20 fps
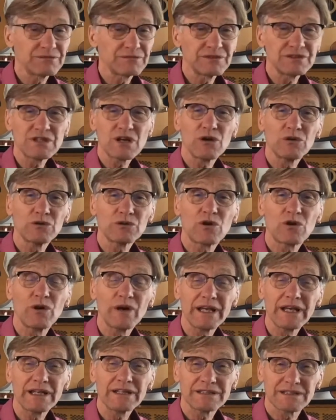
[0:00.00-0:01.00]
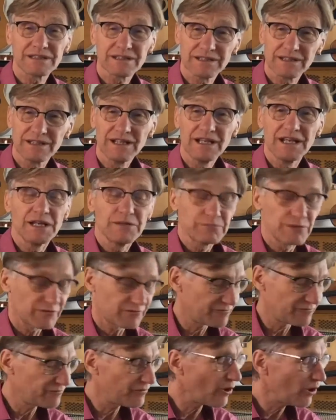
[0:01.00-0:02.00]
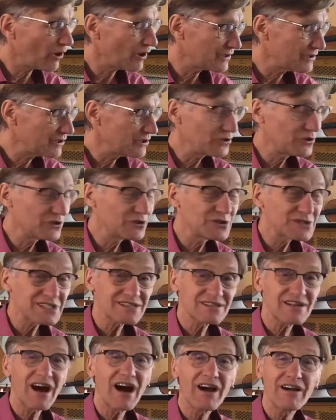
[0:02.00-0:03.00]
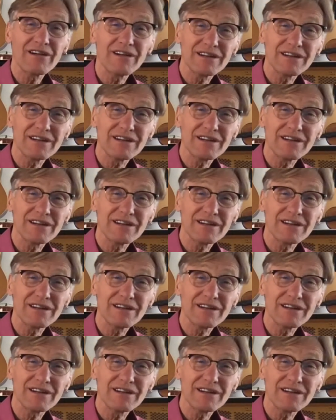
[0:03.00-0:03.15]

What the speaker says: Don't quit before you start.